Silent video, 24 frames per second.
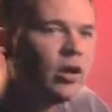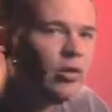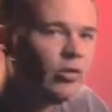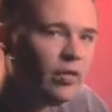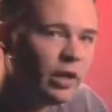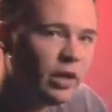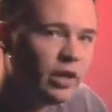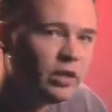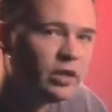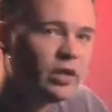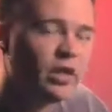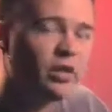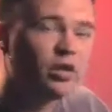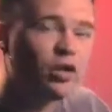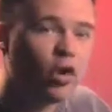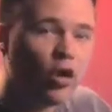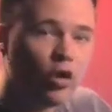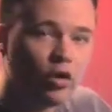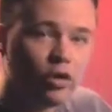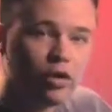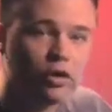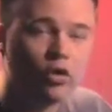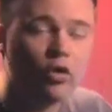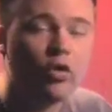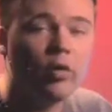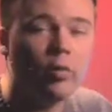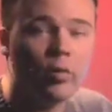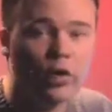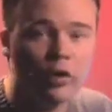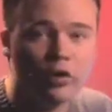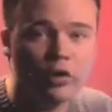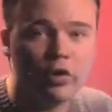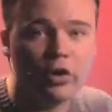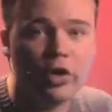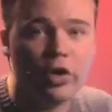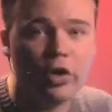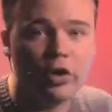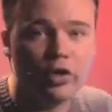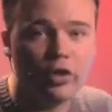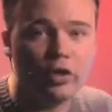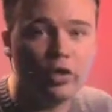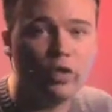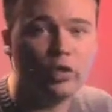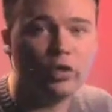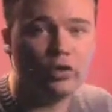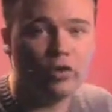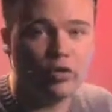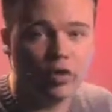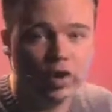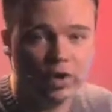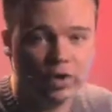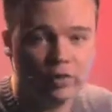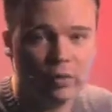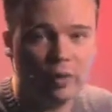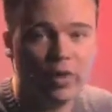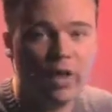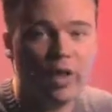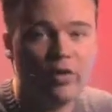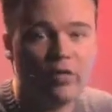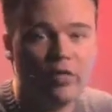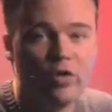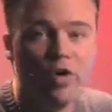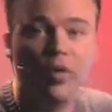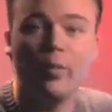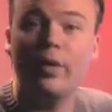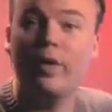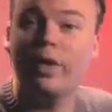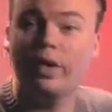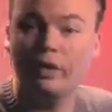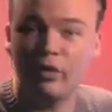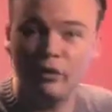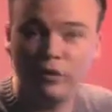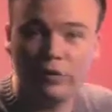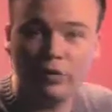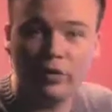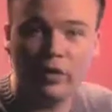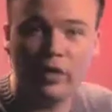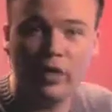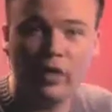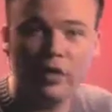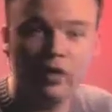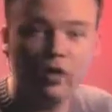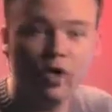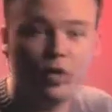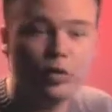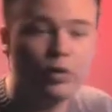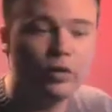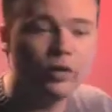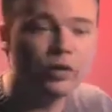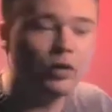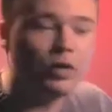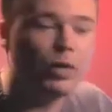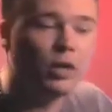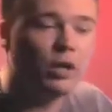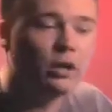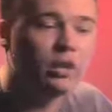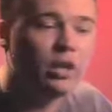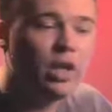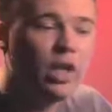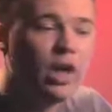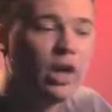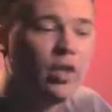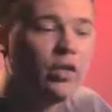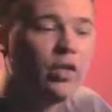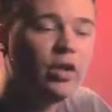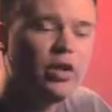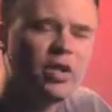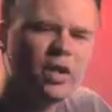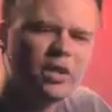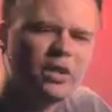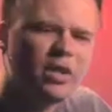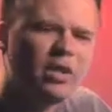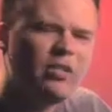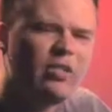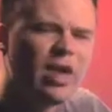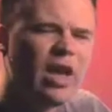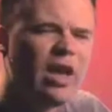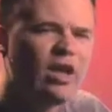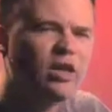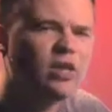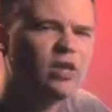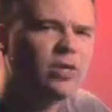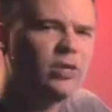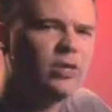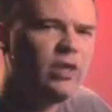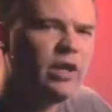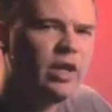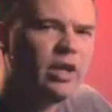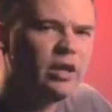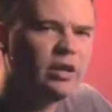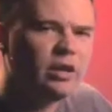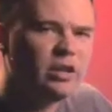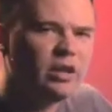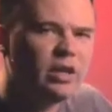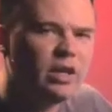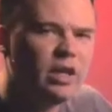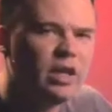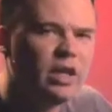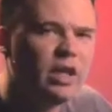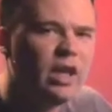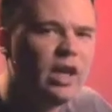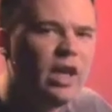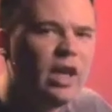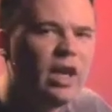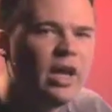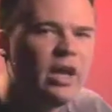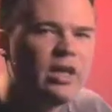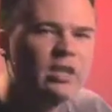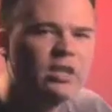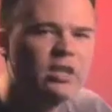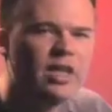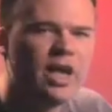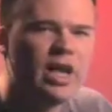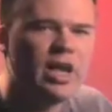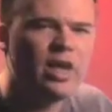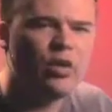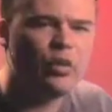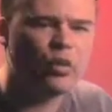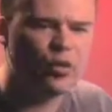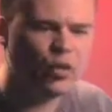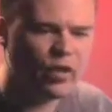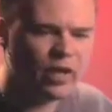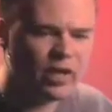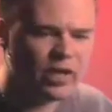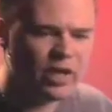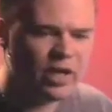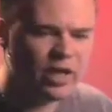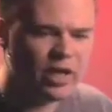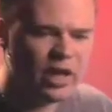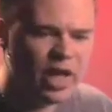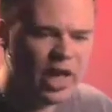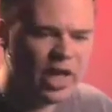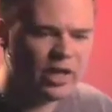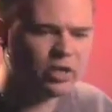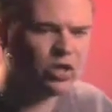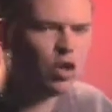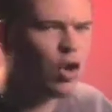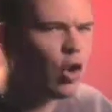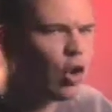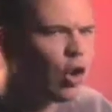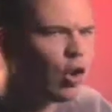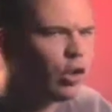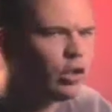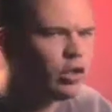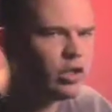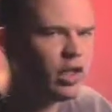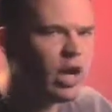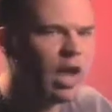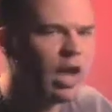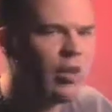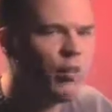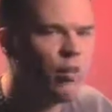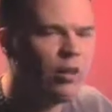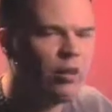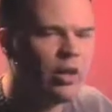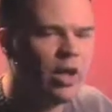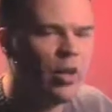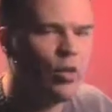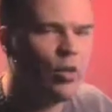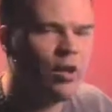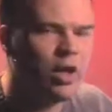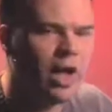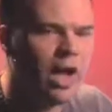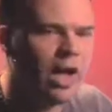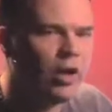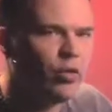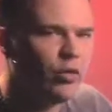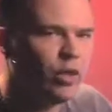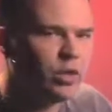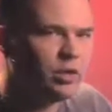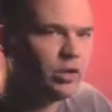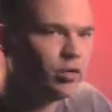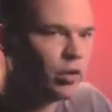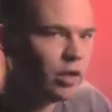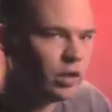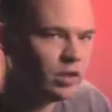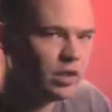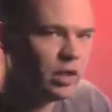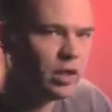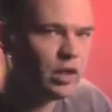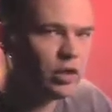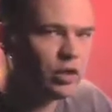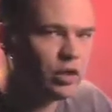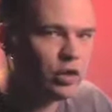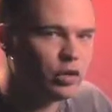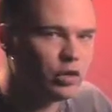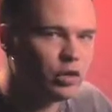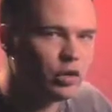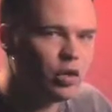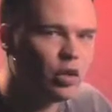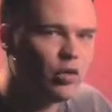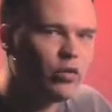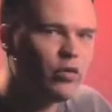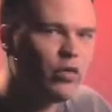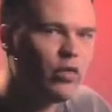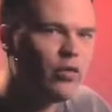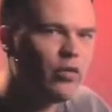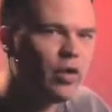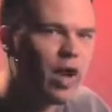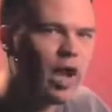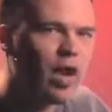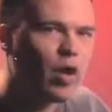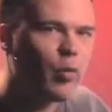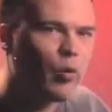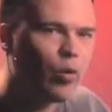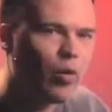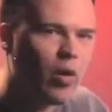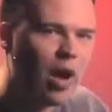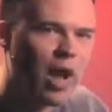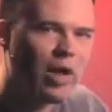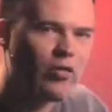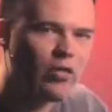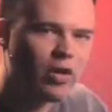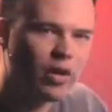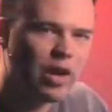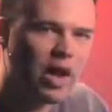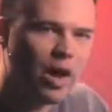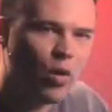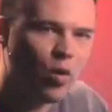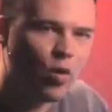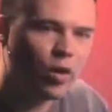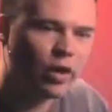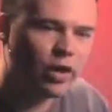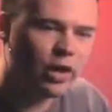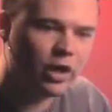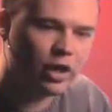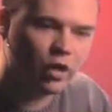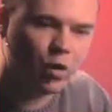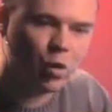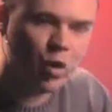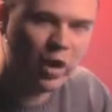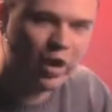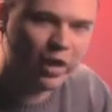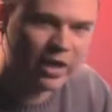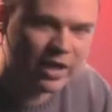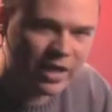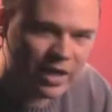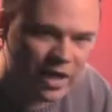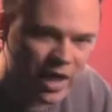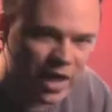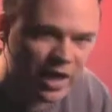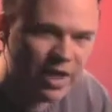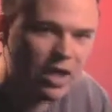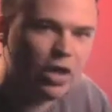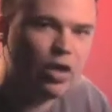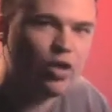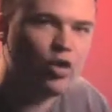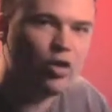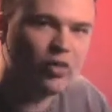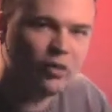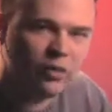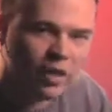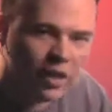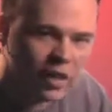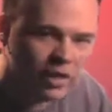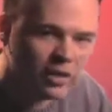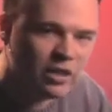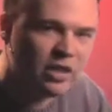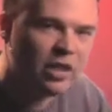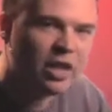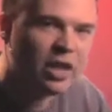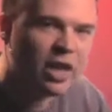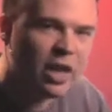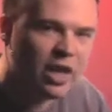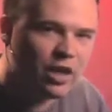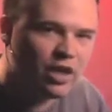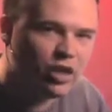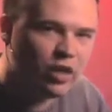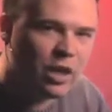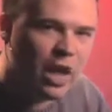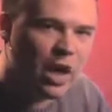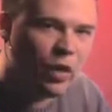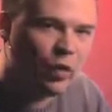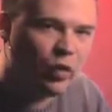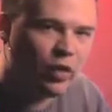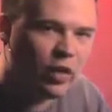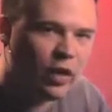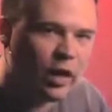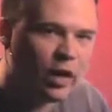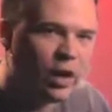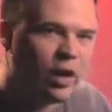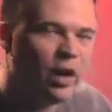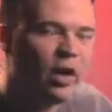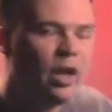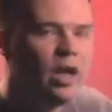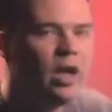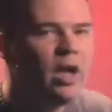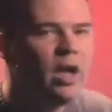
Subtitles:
VNC is also a remote sharing tool. It's cross-platform and it's free. It's open source. The disadvantage of VNC is that it really has a hard time with network address translation. So if you've got a private network and you want to get your VNC connection out there,